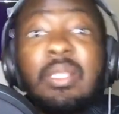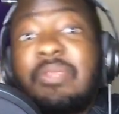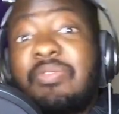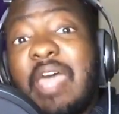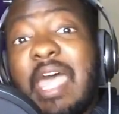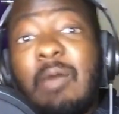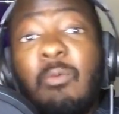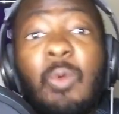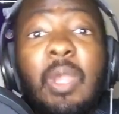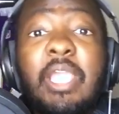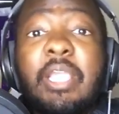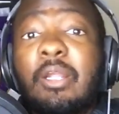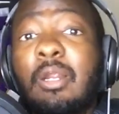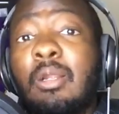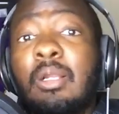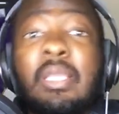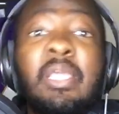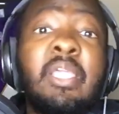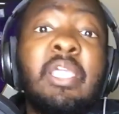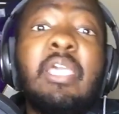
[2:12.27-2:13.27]
that way
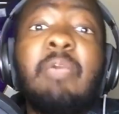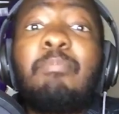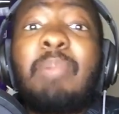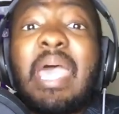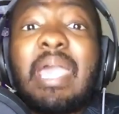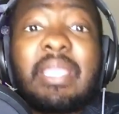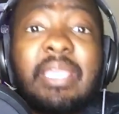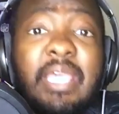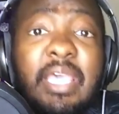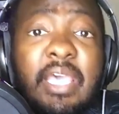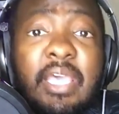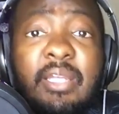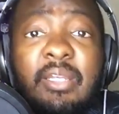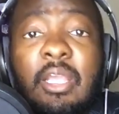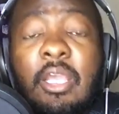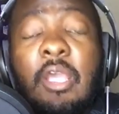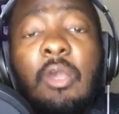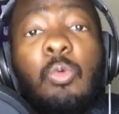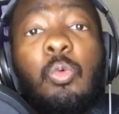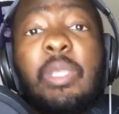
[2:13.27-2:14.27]
Kirk can get back in,
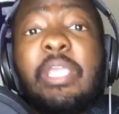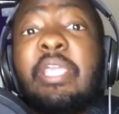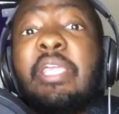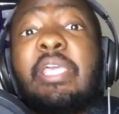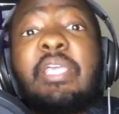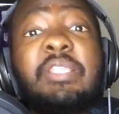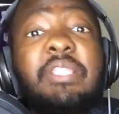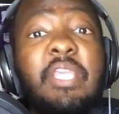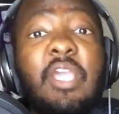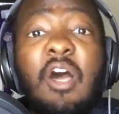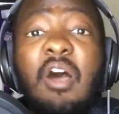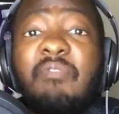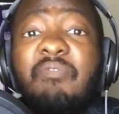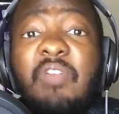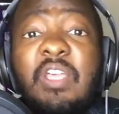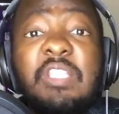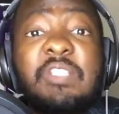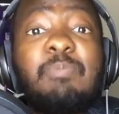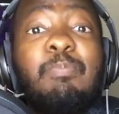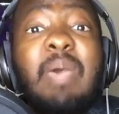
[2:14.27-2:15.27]
we can get the
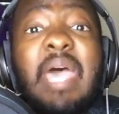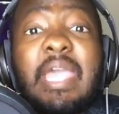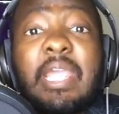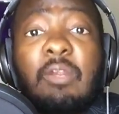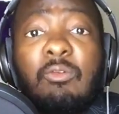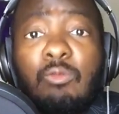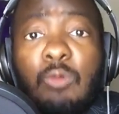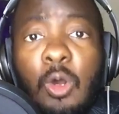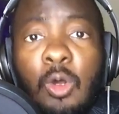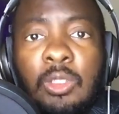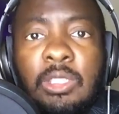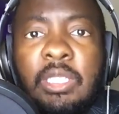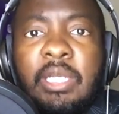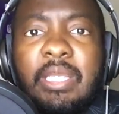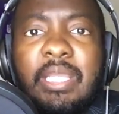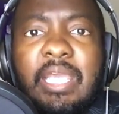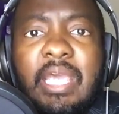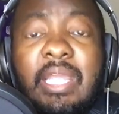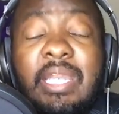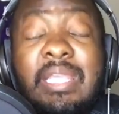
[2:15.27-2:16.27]
offense back and rolling
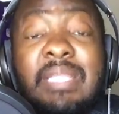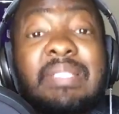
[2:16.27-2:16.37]
again.